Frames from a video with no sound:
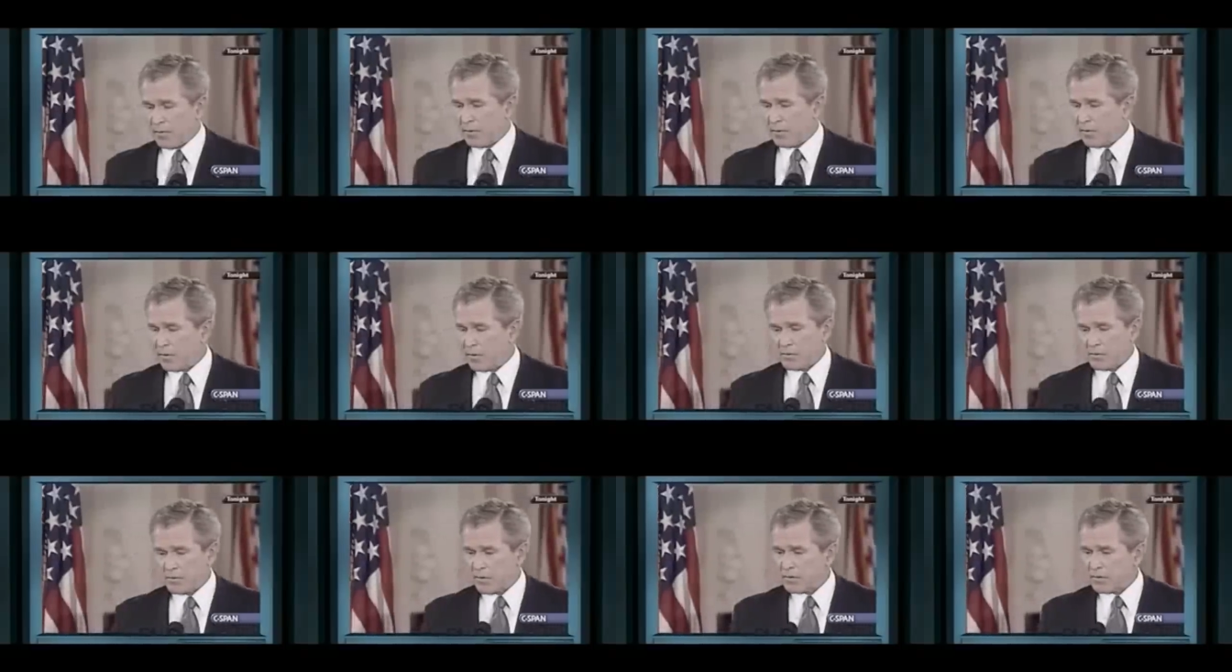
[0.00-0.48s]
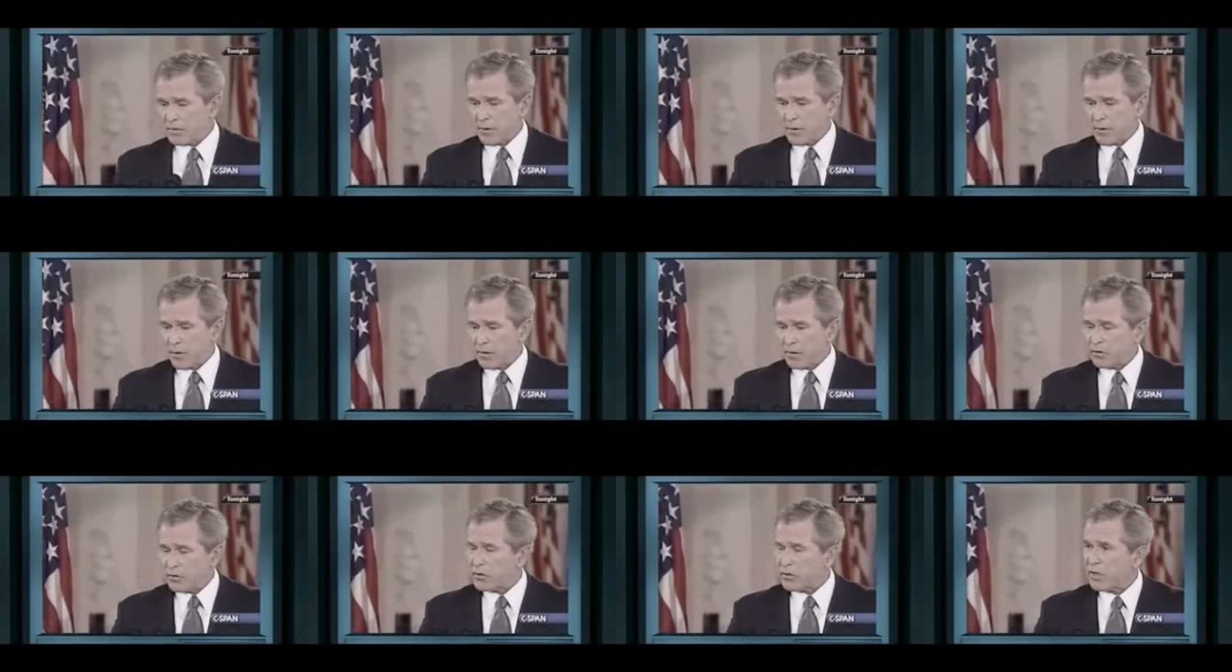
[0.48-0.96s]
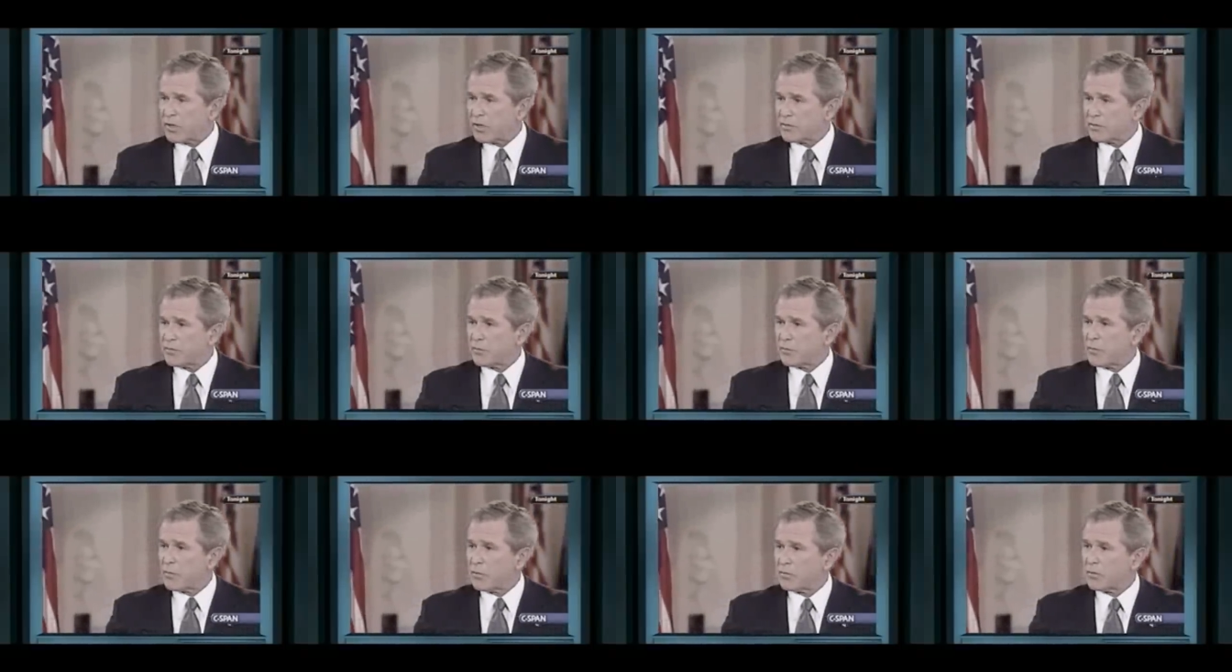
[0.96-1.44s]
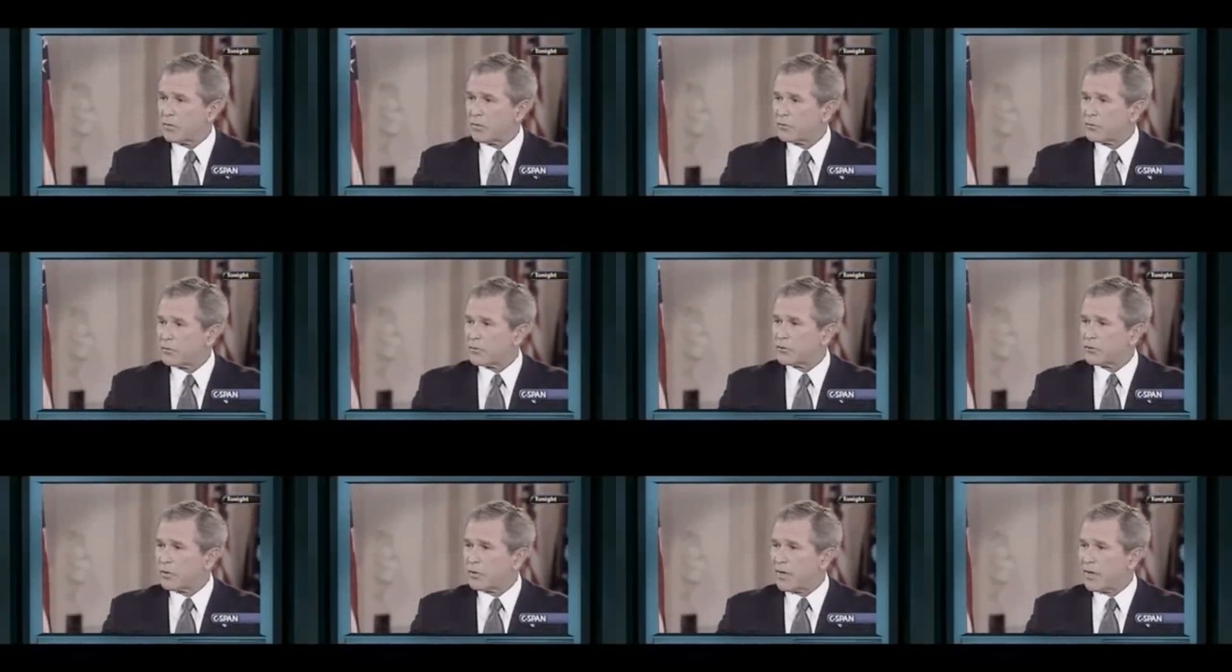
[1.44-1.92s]
because it's a good chance for both
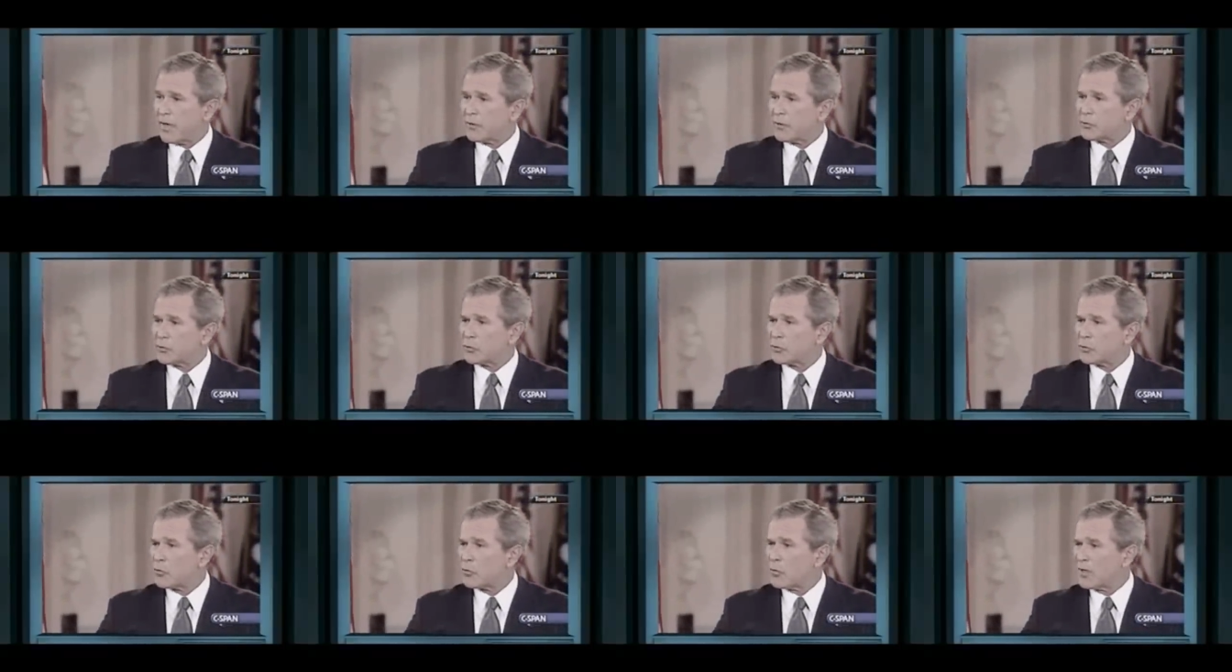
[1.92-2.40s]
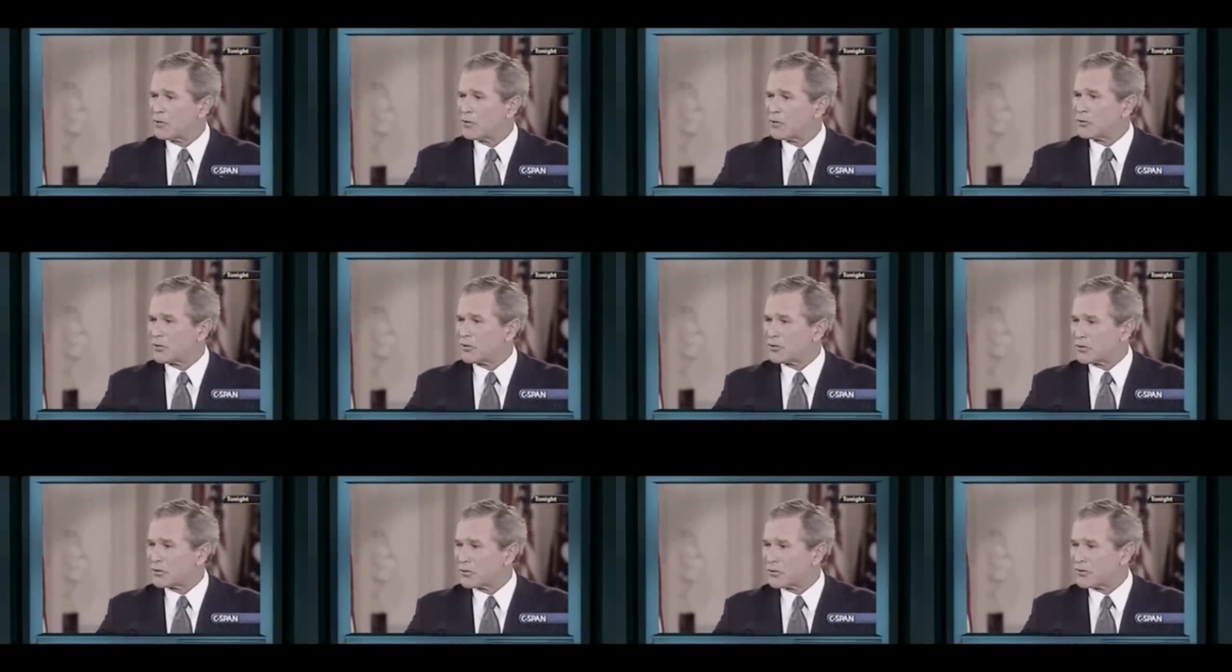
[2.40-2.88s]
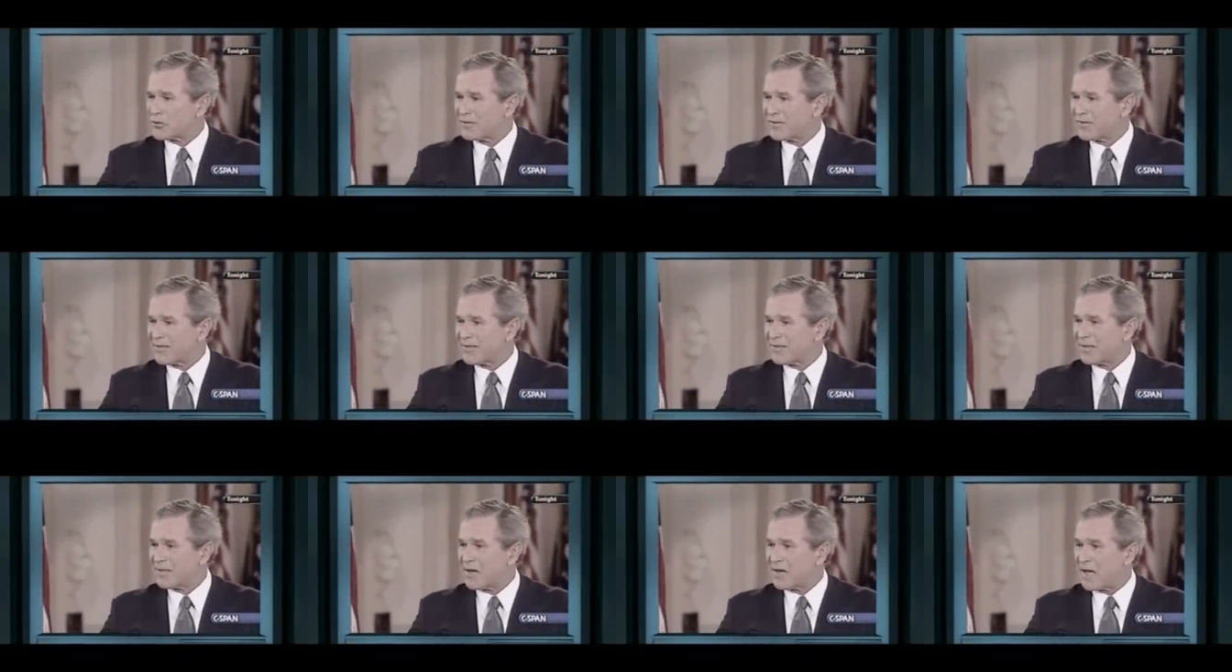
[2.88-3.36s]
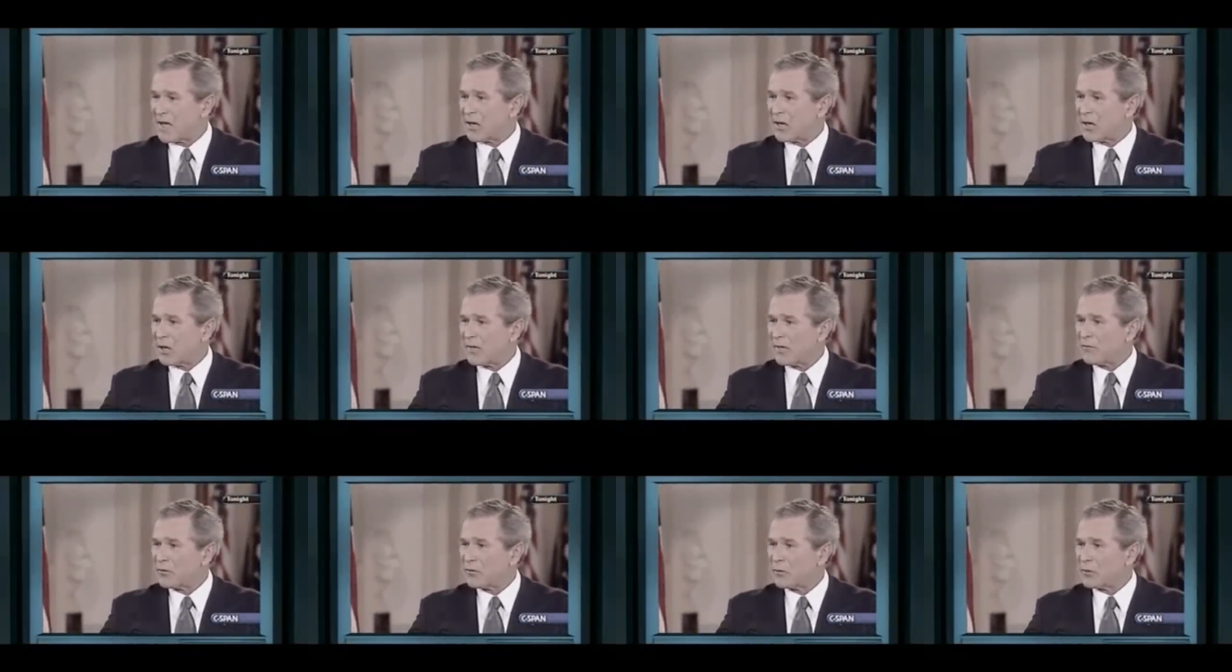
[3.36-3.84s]
of us to answer questions that the
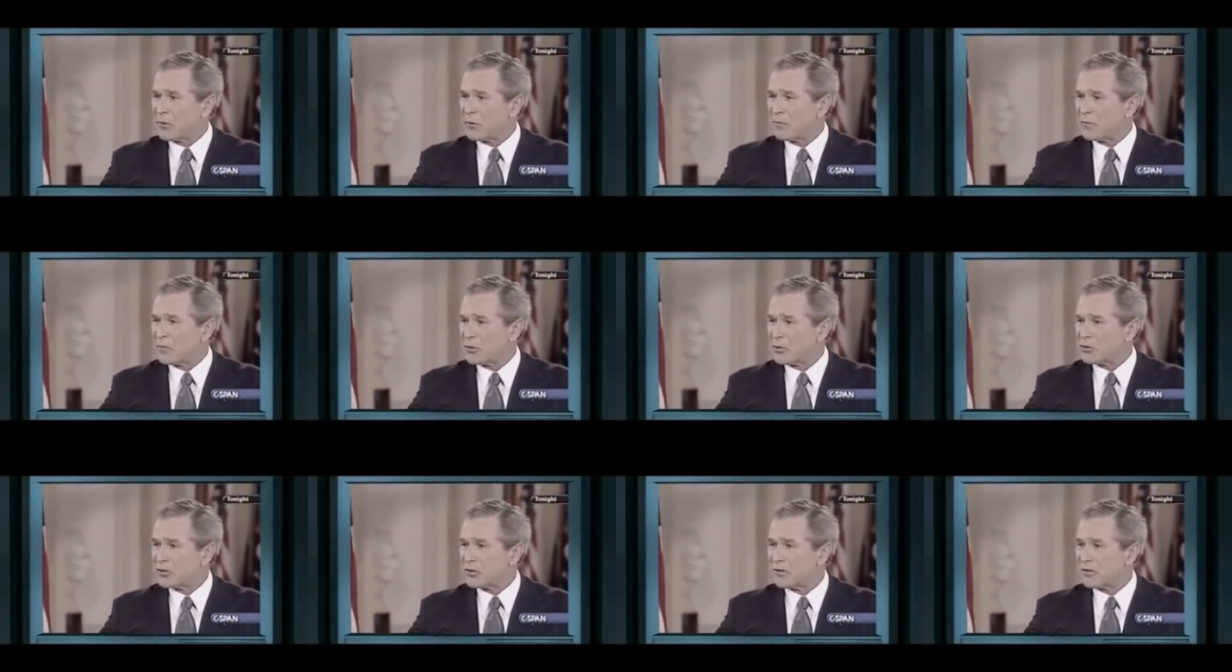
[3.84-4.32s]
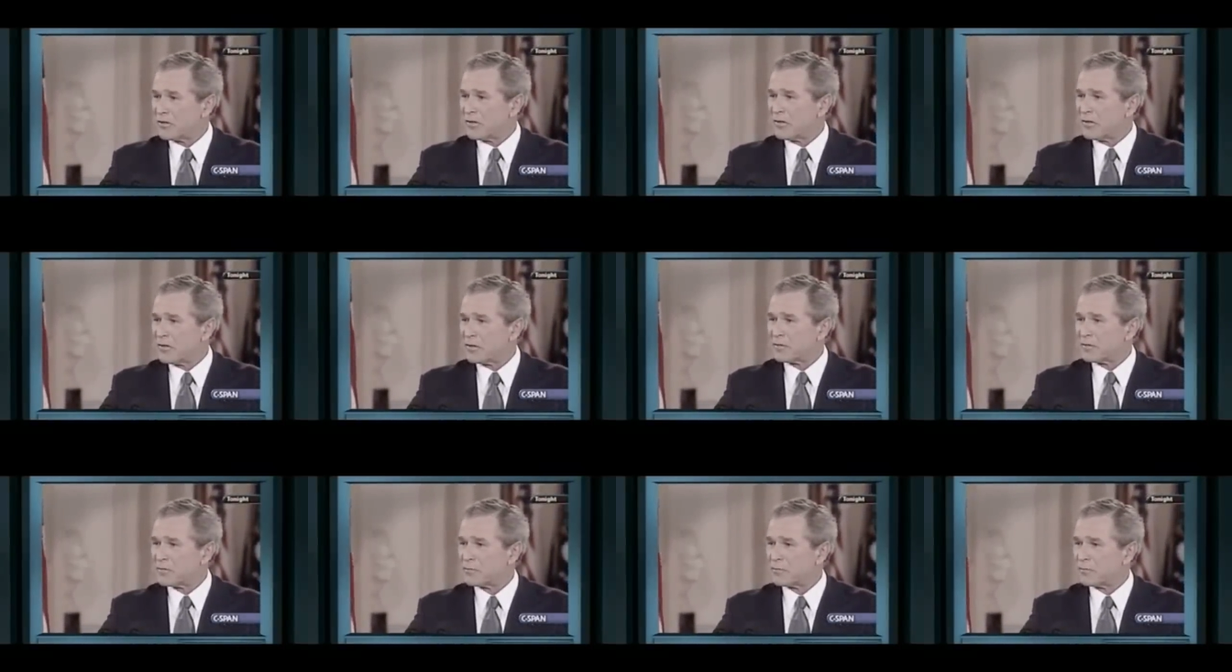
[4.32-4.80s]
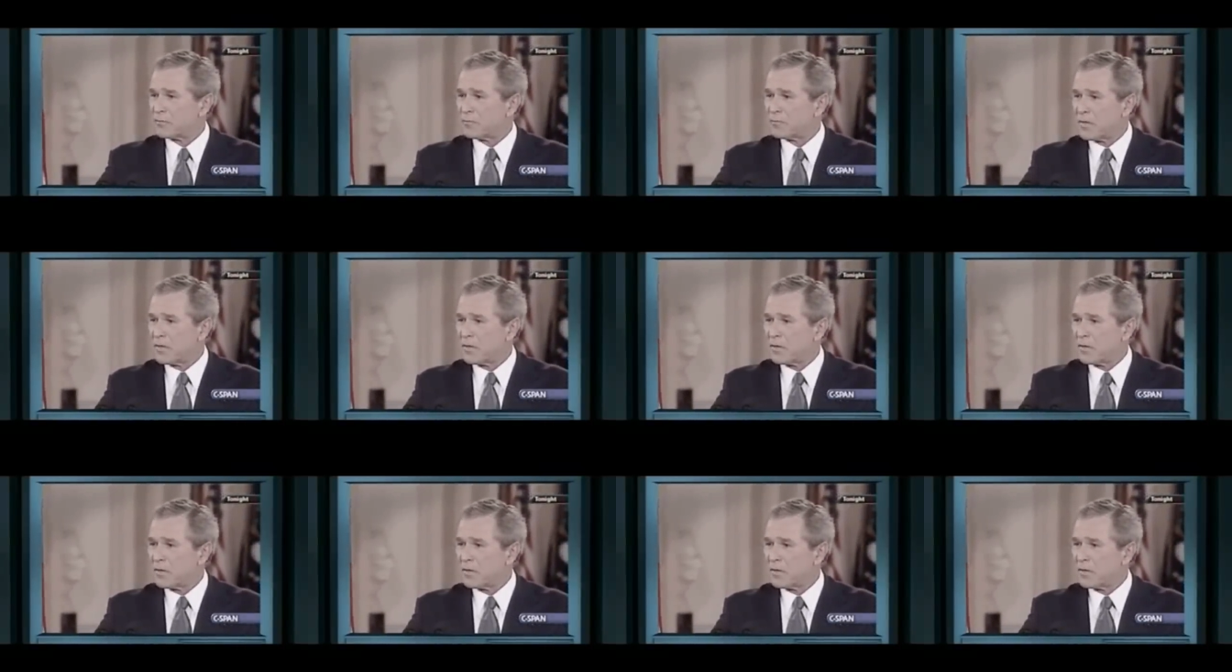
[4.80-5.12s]
9-11 Commission is